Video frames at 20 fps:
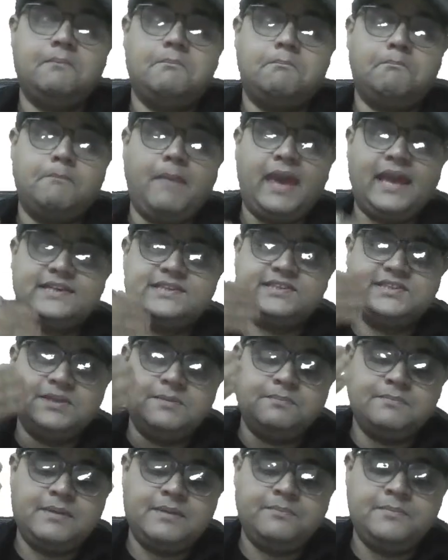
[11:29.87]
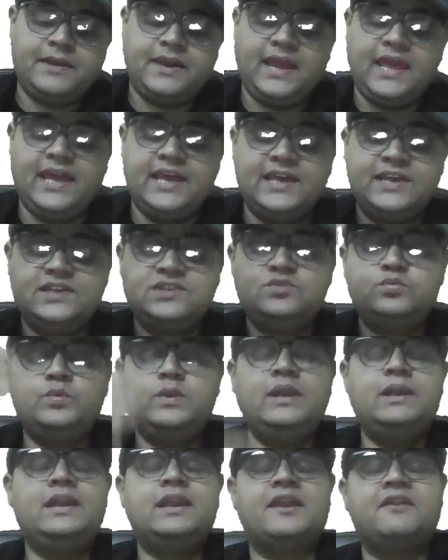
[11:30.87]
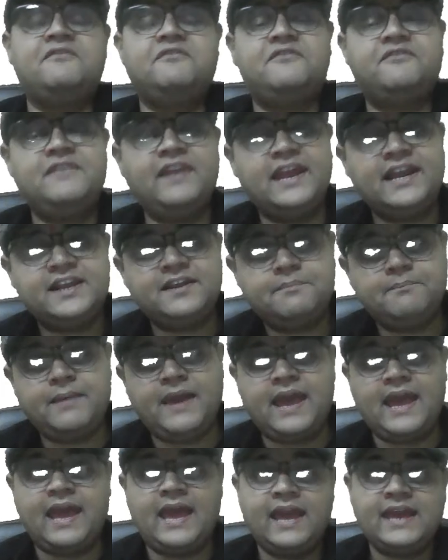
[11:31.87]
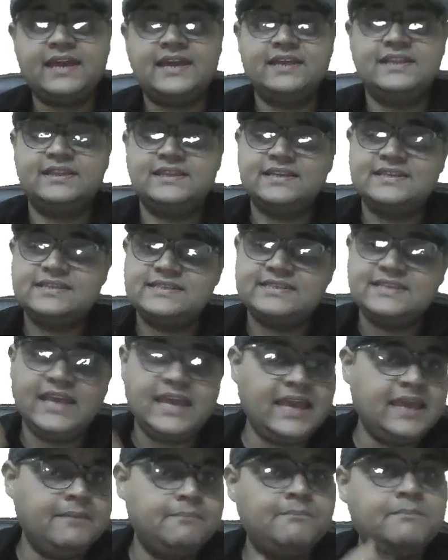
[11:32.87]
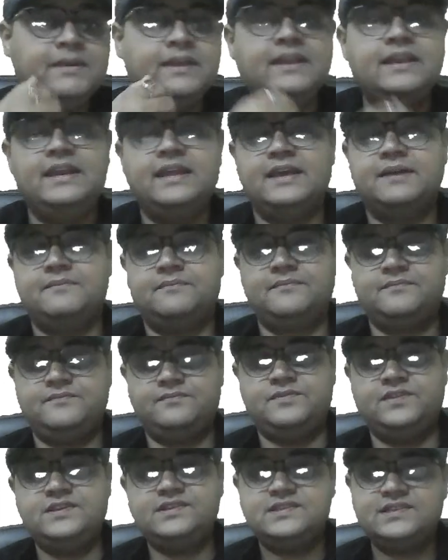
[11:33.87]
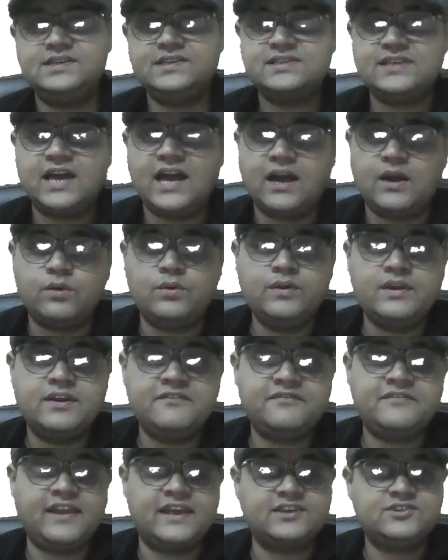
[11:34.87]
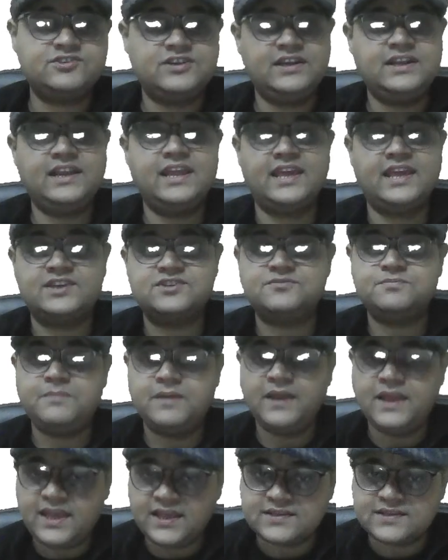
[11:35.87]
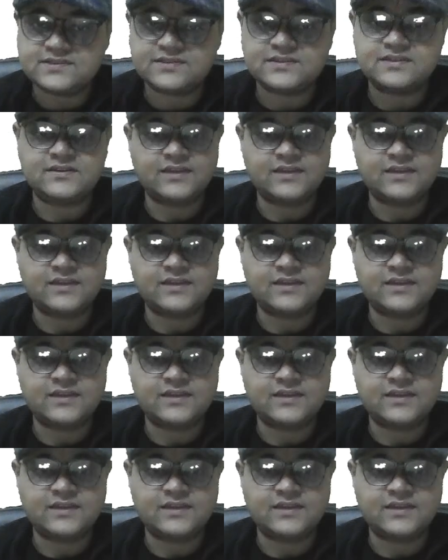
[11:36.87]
Maximum rays will reflect back in the same medium. This is how reflection takes place.